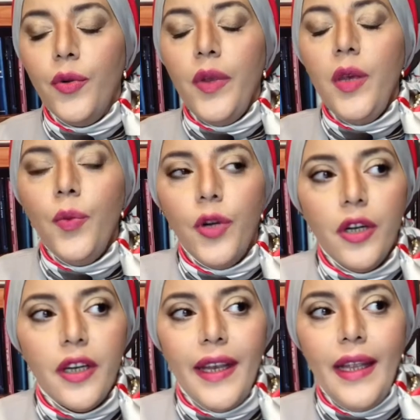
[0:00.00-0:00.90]
we
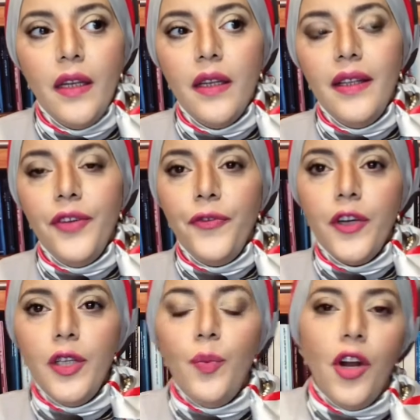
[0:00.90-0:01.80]
work in
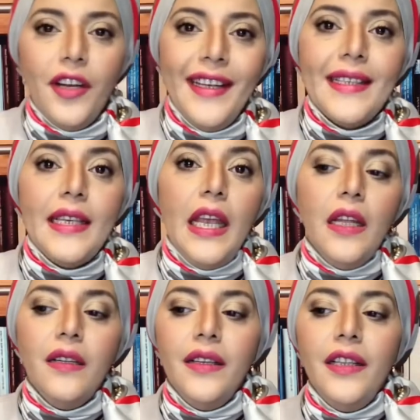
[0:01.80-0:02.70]
different markets
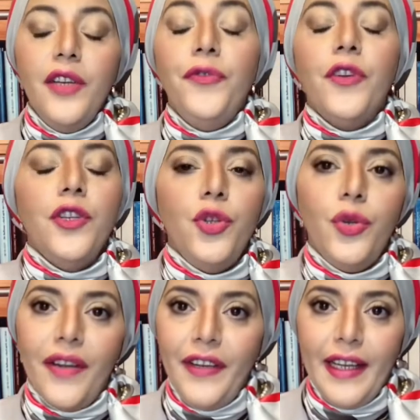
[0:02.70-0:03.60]
in different
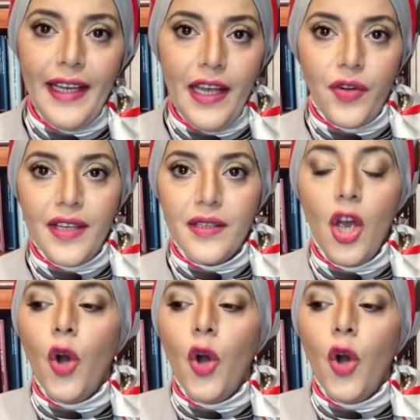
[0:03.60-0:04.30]
geographical areas